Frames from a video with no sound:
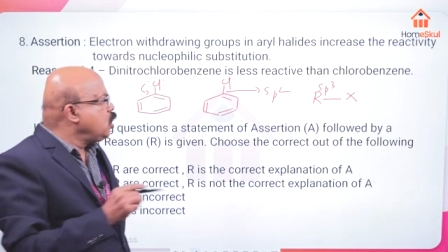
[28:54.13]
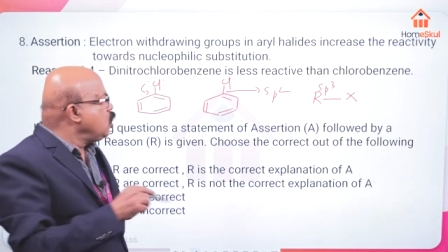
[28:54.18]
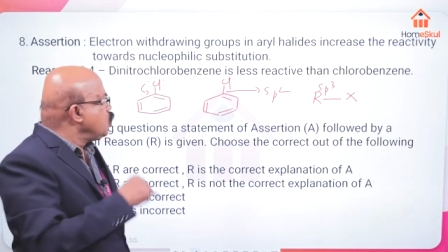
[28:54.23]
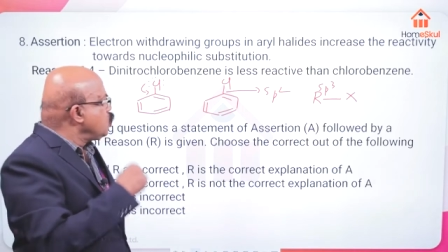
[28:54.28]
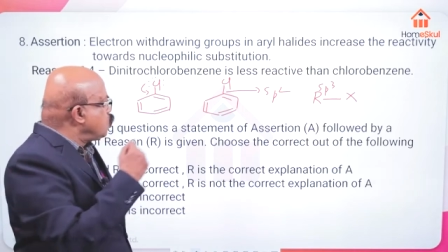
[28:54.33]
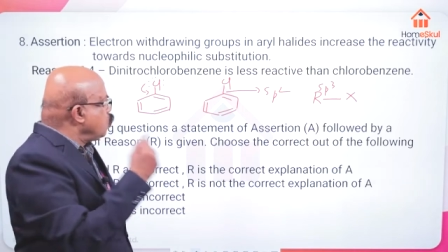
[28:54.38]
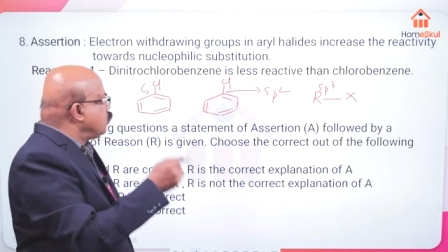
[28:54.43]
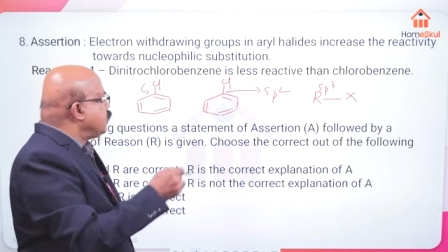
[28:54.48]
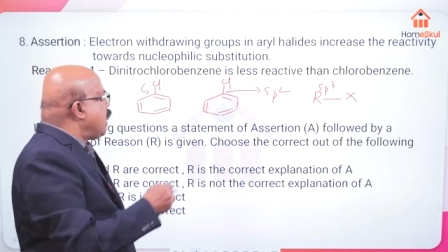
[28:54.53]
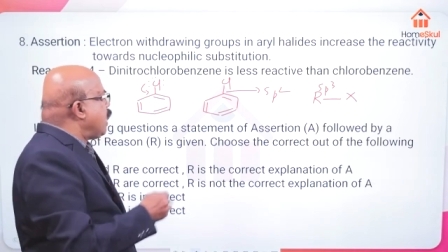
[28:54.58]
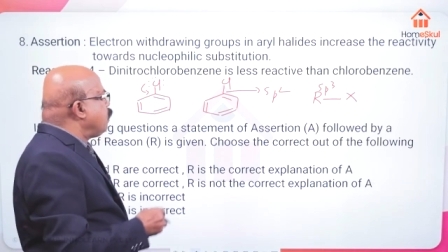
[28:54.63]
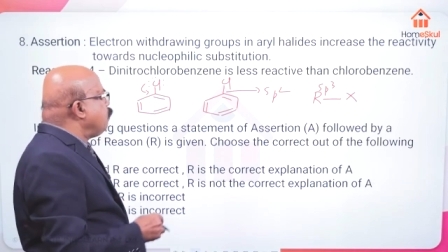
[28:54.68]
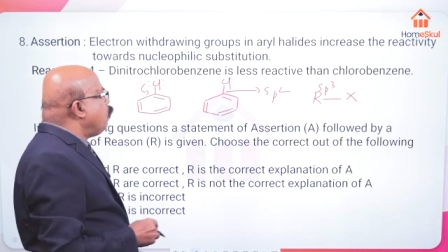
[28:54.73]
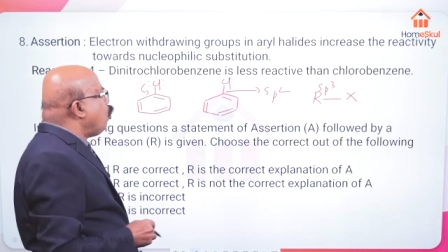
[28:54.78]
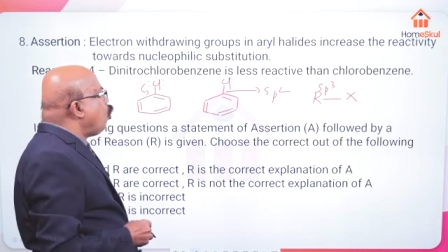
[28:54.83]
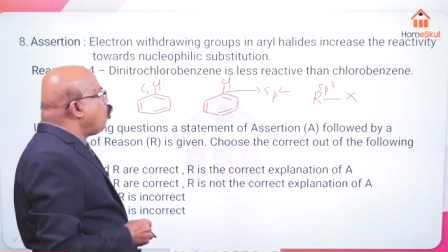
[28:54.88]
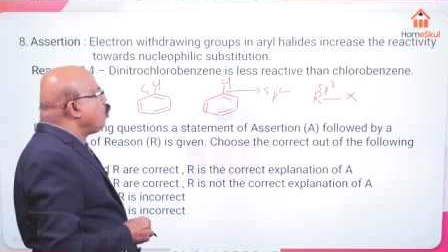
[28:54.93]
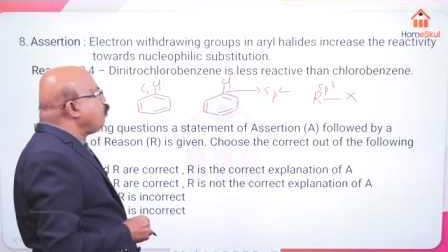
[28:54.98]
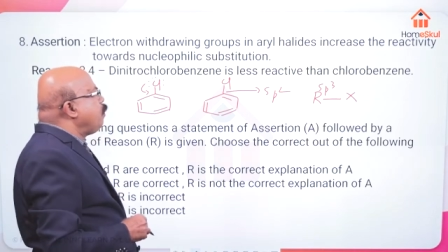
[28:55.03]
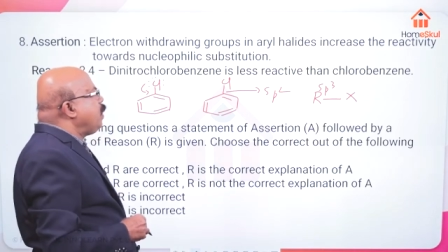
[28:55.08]
So that
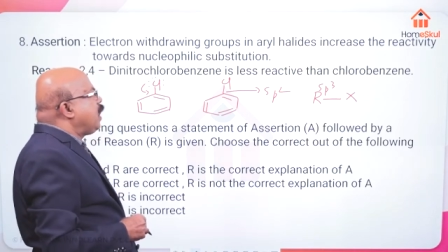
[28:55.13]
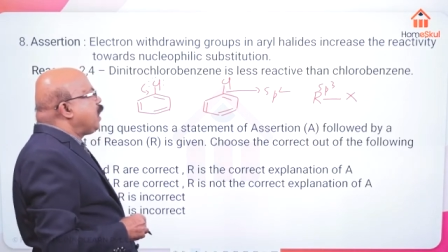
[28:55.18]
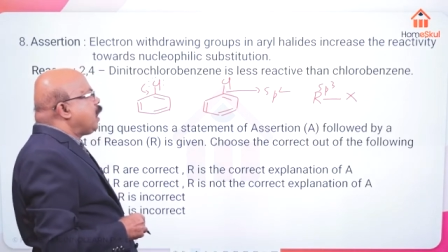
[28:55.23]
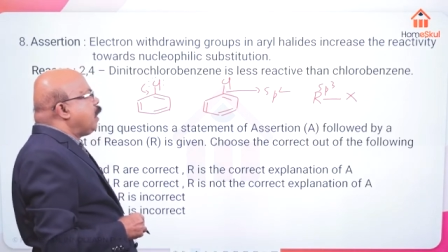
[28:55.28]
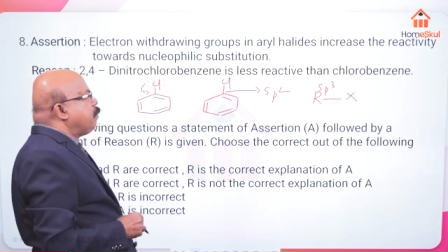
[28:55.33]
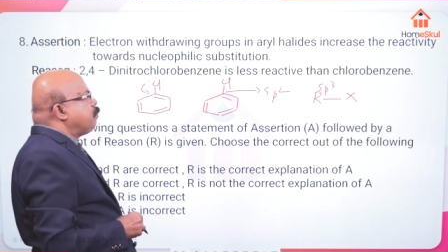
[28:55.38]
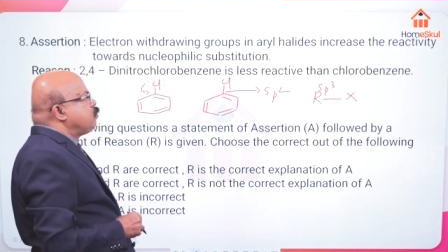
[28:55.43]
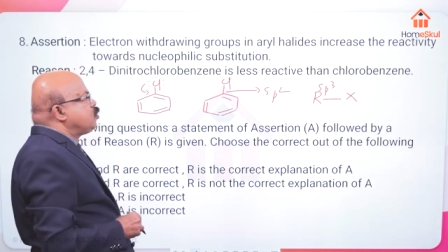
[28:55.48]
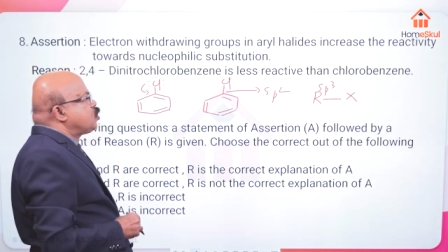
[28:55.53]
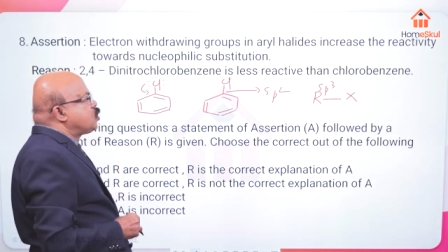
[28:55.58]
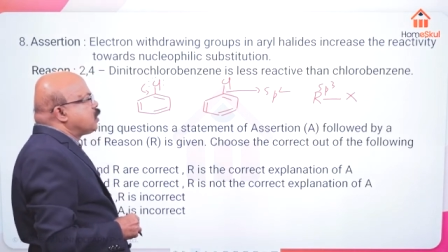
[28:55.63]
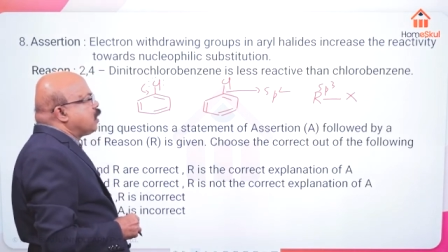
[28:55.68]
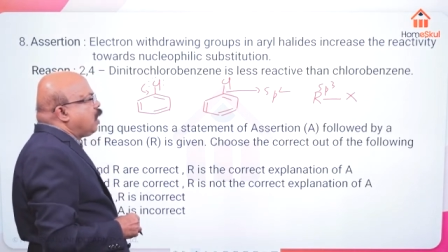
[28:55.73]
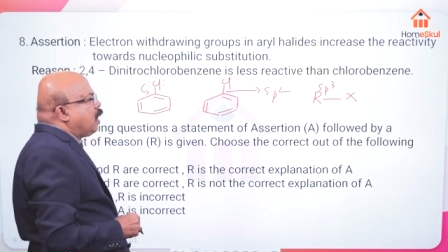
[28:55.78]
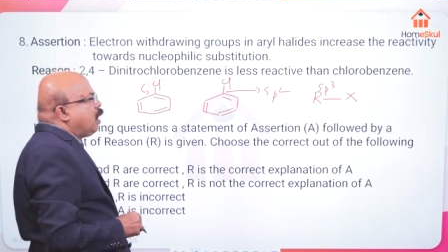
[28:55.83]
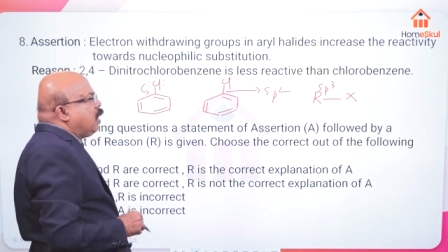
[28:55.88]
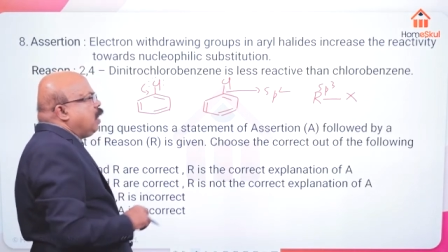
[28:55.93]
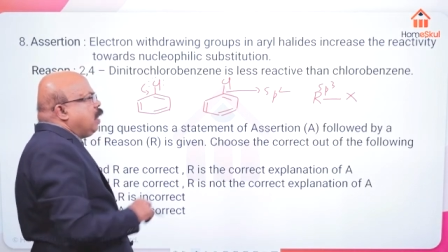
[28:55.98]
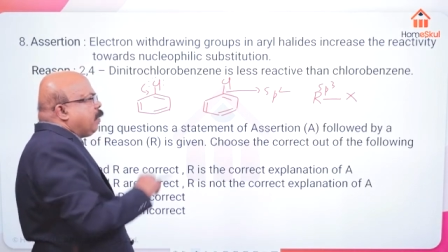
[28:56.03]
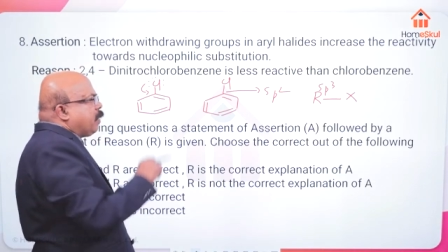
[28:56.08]
bond becomes,
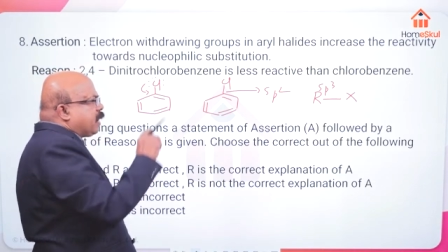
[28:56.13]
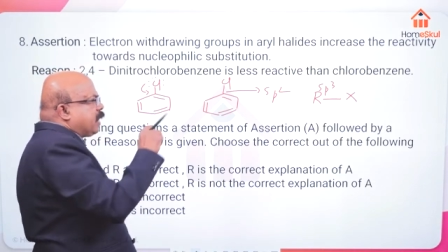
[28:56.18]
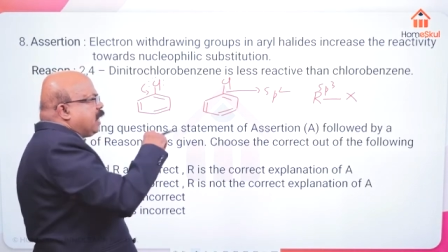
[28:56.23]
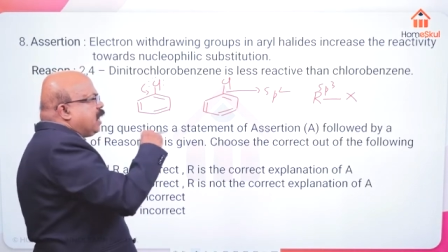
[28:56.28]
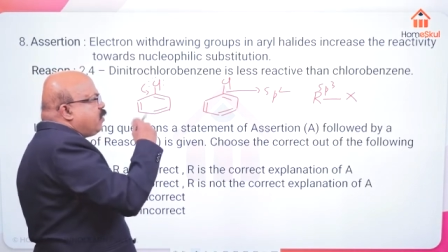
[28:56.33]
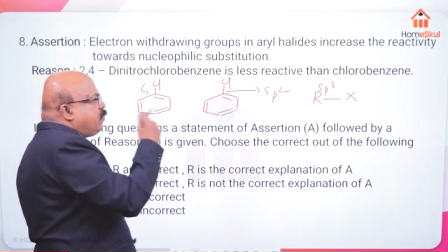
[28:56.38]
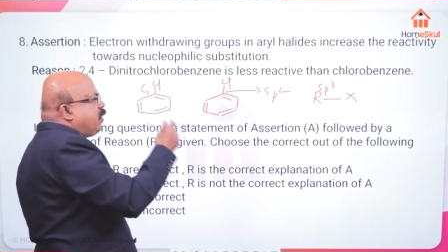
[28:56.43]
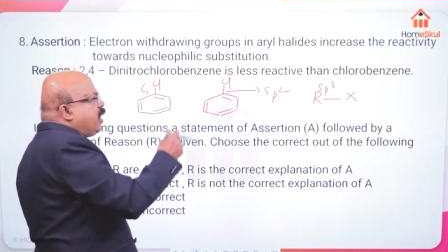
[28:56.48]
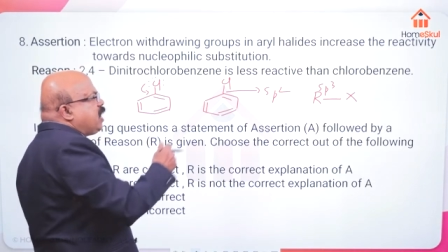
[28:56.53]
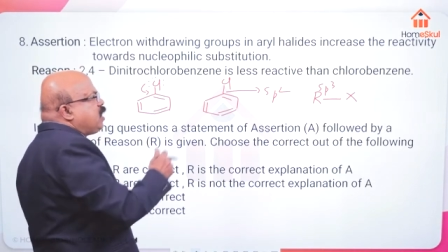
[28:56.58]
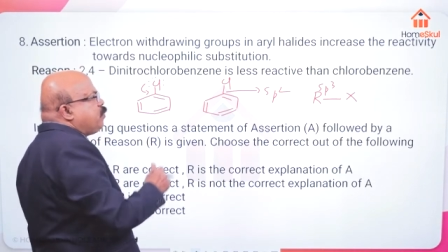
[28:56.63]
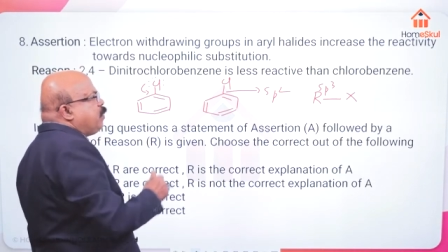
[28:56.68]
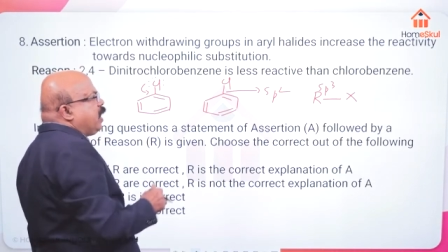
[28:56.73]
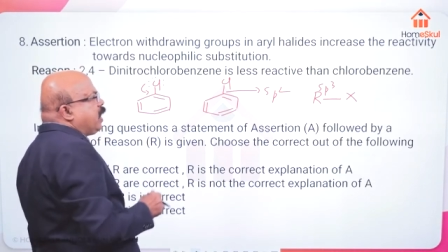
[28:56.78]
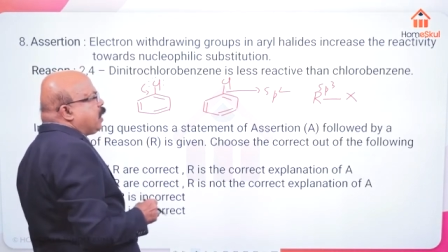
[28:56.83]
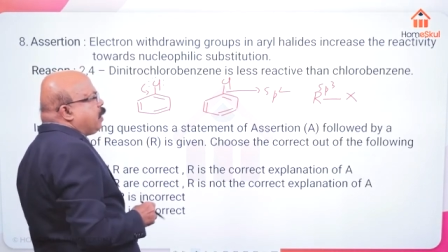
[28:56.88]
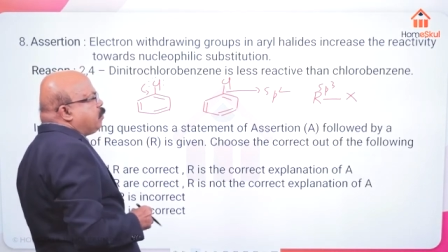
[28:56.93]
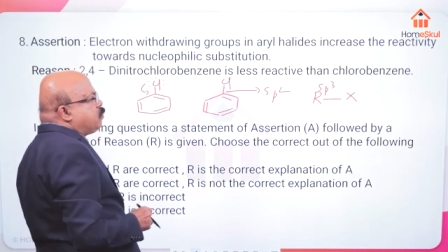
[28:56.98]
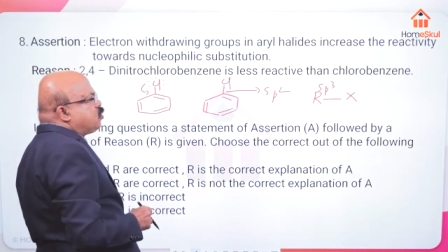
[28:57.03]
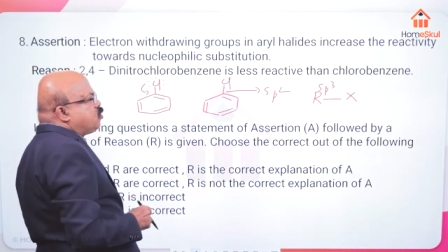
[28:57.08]
cleavage
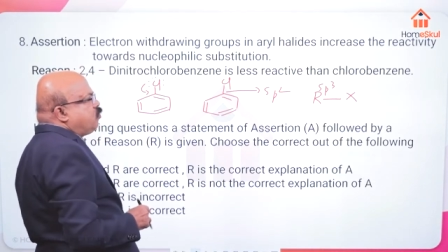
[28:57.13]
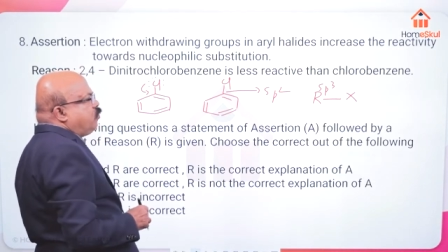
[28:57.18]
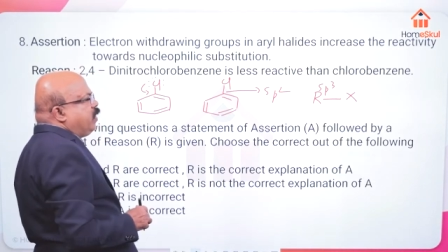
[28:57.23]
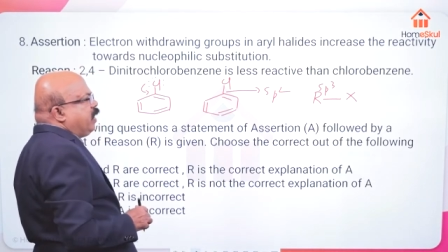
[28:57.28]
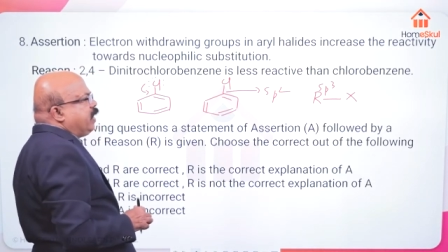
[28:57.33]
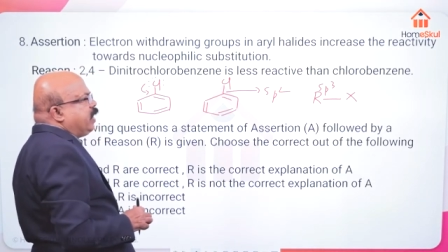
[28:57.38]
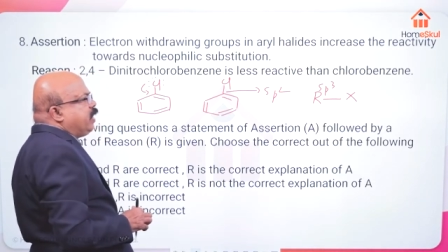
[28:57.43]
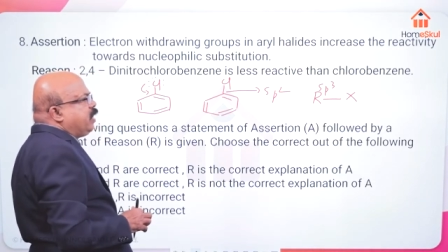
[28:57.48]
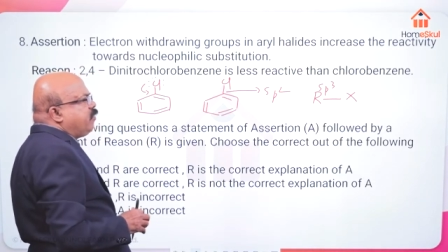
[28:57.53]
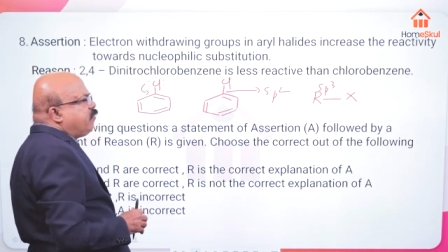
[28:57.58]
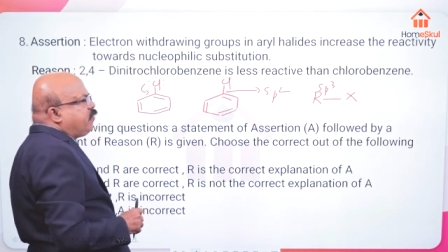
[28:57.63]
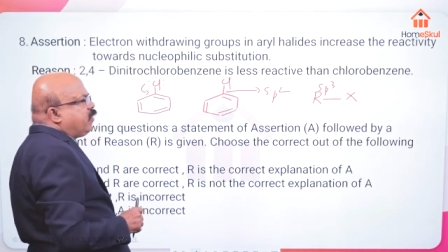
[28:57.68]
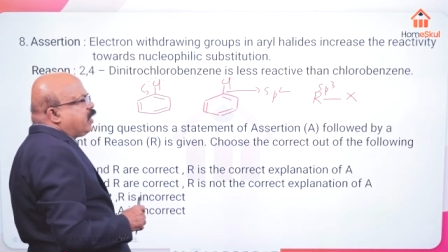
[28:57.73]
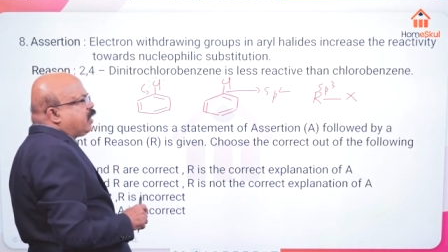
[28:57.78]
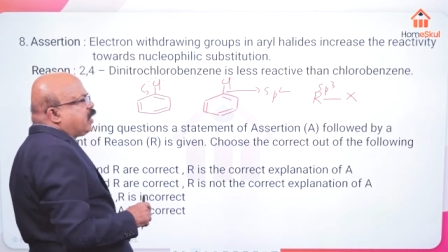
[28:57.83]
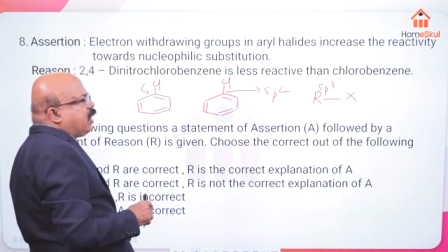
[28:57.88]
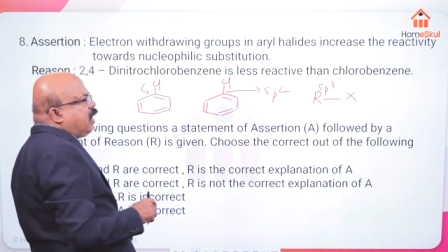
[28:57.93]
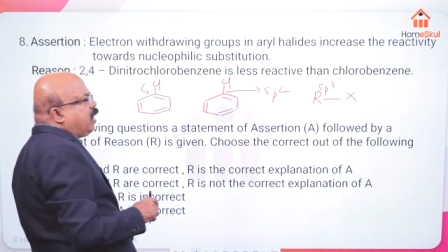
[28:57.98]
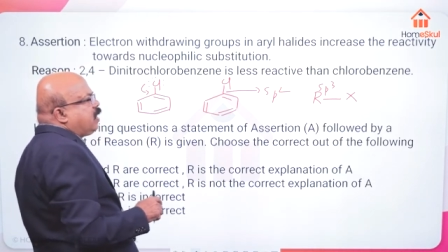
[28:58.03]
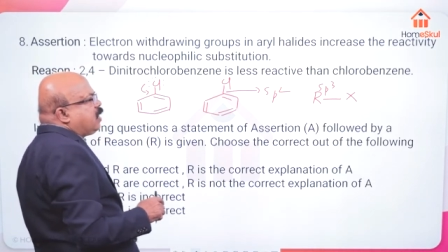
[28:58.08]
becomes very
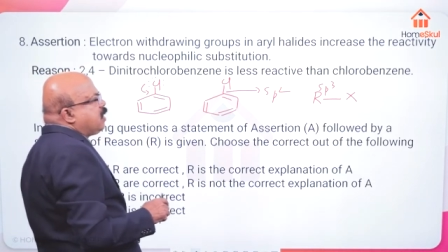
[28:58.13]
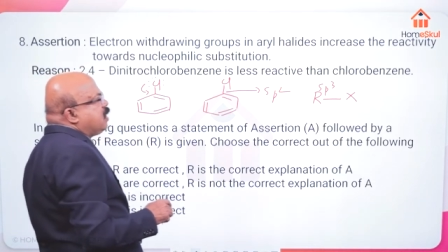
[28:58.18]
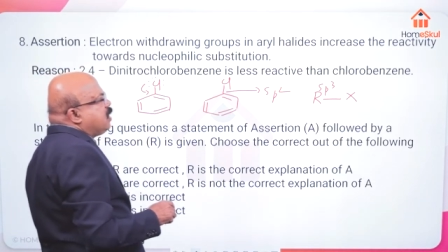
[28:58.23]
difficult.